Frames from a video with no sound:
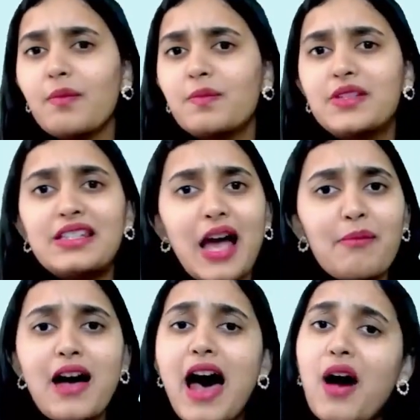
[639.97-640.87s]

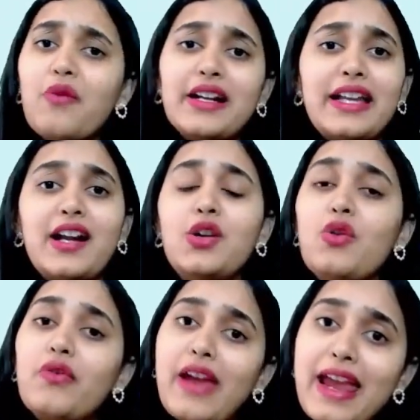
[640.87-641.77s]
Somehow we tend
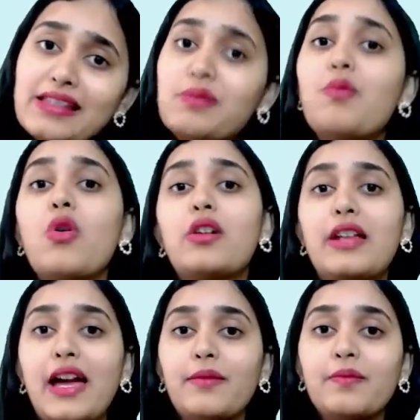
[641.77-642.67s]
to waste more
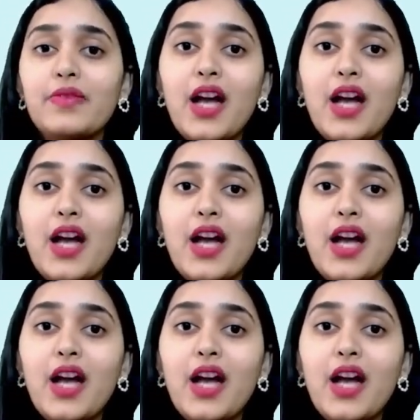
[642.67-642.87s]
time.